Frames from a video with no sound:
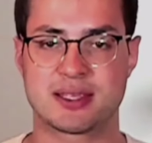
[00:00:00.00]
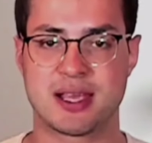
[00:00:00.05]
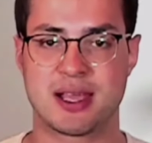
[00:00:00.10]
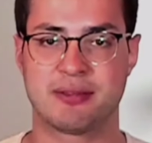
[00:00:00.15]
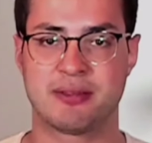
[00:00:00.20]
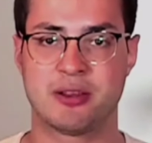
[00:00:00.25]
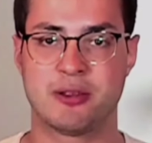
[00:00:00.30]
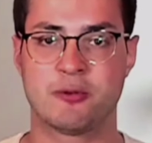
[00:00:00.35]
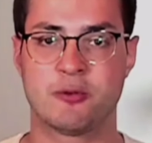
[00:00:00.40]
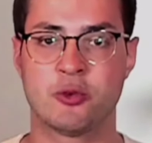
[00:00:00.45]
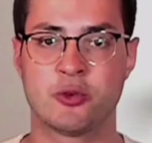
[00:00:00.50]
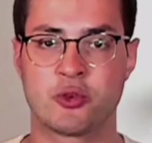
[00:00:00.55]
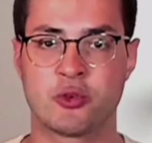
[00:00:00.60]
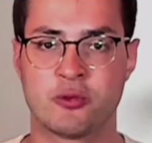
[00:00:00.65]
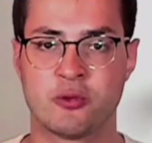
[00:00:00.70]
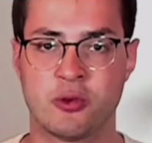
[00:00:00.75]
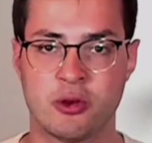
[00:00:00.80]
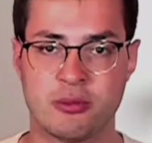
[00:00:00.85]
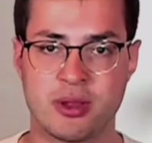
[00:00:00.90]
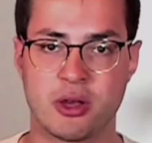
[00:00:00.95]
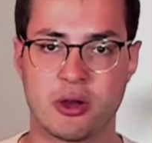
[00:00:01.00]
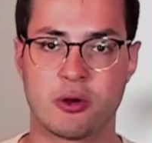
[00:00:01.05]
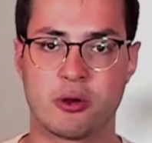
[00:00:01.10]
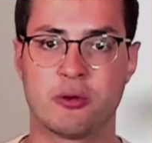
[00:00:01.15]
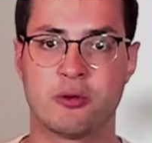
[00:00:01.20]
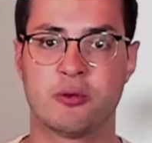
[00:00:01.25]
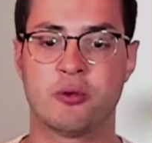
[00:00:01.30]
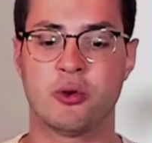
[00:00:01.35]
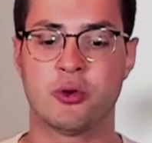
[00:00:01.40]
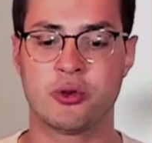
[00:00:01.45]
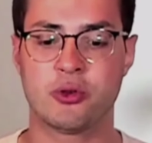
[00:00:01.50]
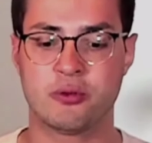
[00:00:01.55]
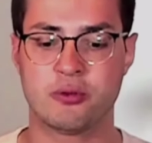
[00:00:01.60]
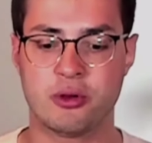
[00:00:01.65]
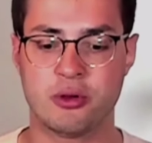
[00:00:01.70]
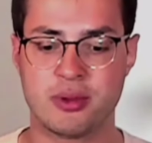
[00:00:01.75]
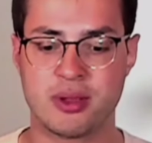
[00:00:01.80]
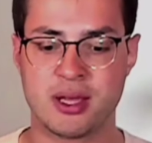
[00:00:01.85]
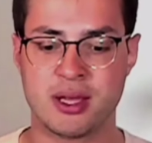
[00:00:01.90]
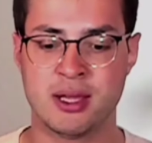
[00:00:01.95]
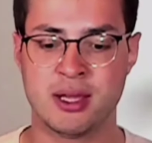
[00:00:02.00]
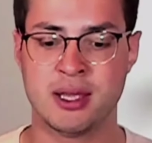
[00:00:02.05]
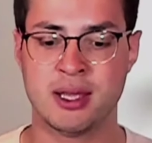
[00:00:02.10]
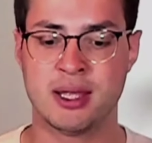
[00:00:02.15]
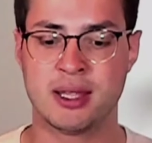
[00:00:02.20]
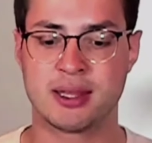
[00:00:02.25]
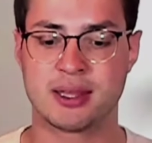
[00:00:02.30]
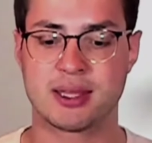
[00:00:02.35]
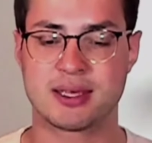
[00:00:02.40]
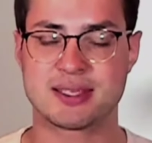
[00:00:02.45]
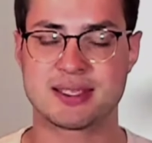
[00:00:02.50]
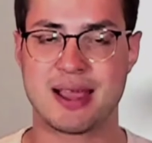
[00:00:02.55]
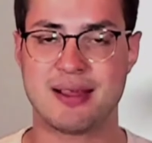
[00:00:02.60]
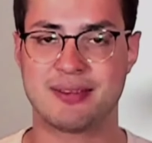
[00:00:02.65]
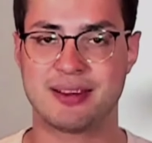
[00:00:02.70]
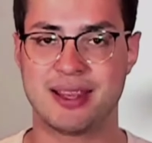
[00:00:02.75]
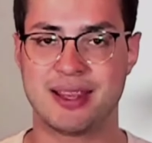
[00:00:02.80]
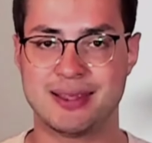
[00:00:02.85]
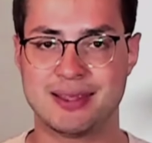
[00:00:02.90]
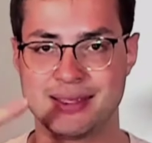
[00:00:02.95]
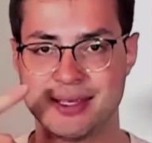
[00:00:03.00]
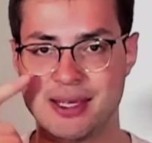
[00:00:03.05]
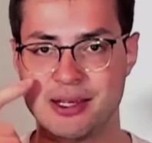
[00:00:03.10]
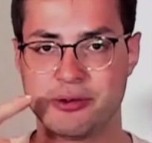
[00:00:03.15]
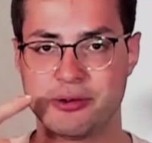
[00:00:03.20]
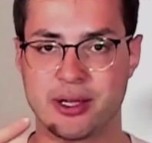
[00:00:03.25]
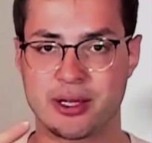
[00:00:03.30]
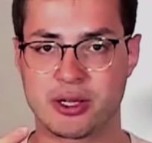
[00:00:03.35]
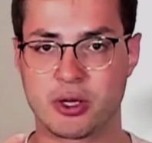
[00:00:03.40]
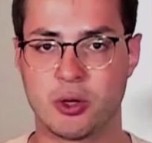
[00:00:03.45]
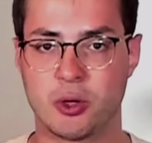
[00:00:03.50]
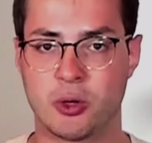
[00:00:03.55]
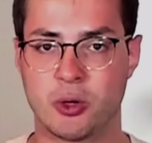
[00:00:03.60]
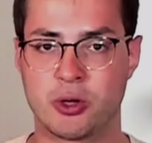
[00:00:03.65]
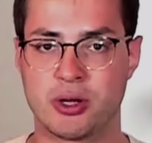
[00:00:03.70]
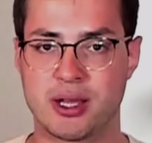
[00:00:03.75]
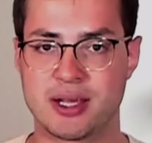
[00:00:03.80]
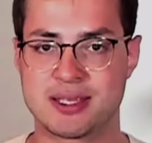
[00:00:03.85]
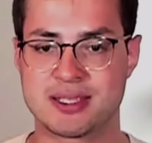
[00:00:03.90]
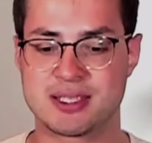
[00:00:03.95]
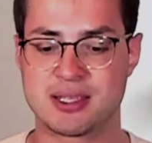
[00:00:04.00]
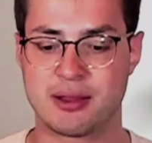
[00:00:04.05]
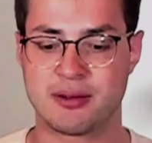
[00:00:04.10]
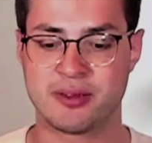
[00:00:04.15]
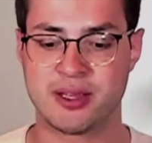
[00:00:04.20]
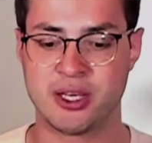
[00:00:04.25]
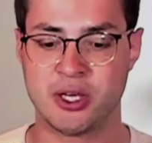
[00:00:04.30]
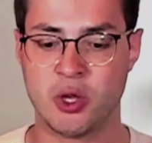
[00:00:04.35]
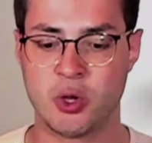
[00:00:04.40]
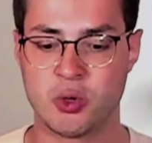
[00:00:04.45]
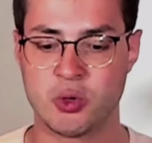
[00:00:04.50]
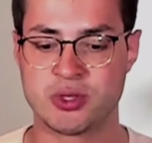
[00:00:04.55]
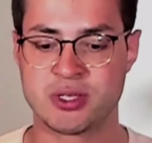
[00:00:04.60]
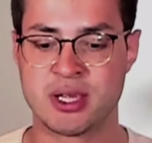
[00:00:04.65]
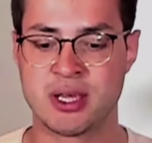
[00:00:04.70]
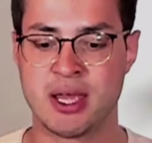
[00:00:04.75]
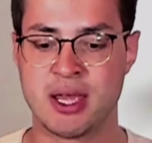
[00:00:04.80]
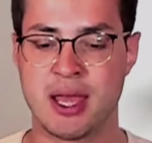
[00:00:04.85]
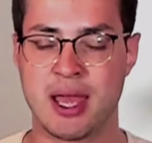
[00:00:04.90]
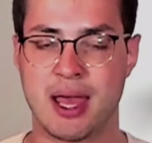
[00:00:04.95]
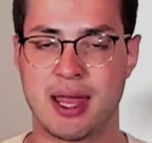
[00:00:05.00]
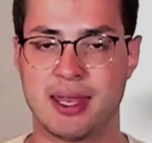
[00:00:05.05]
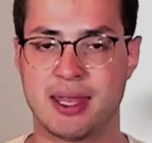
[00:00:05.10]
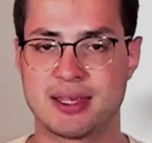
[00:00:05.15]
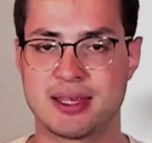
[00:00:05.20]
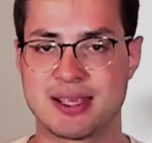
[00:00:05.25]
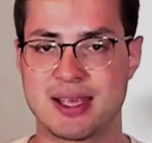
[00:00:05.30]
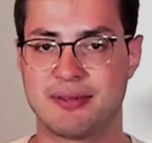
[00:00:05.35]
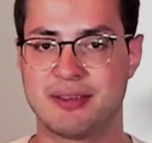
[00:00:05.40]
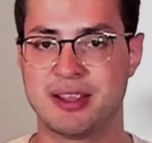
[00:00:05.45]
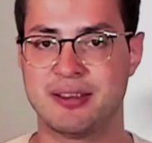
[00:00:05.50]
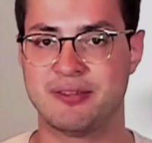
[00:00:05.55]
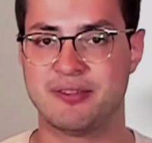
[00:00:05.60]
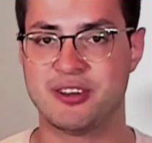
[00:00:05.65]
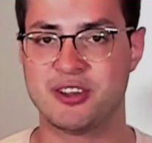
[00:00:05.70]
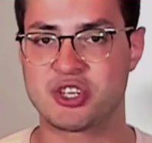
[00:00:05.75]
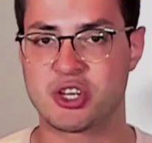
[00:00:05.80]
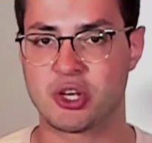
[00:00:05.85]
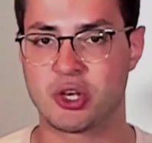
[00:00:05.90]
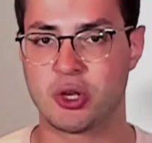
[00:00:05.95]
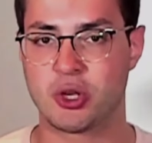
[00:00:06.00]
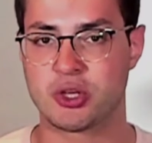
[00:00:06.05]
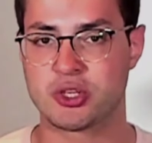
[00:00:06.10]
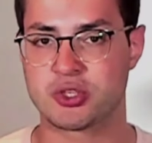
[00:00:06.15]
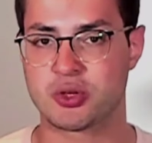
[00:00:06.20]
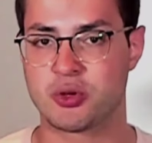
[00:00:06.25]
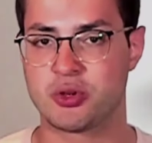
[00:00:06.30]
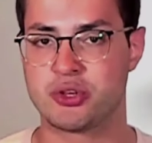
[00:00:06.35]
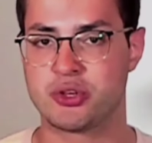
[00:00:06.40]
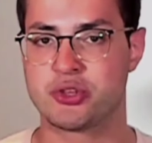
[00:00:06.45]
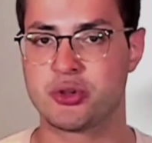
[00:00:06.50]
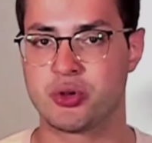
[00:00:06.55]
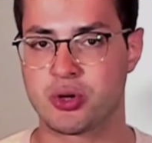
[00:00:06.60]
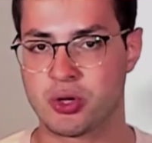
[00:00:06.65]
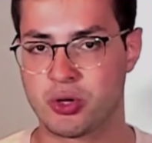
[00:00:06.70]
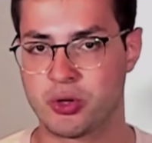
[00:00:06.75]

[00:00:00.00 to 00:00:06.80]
Does he have any photophobia or phonophobia? Does he have any tearing or a stuffy nose? And does he have any vision loss or jaw